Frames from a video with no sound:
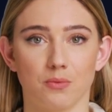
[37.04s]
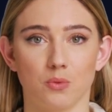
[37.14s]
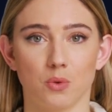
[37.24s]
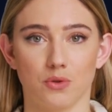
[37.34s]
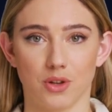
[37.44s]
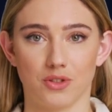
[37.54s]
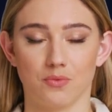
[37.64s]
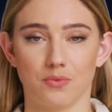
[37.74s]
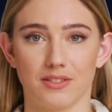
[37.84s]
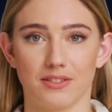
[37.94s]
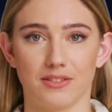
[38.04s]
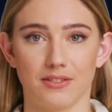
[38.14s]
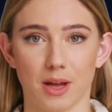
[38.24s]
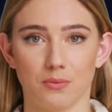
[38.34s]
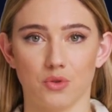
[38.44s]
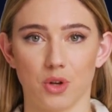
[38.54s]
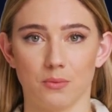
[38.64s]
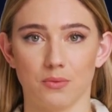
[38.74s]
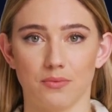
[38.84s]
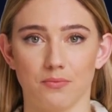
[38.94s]
What are interfaces in
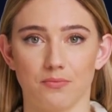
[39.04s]
TypeScript?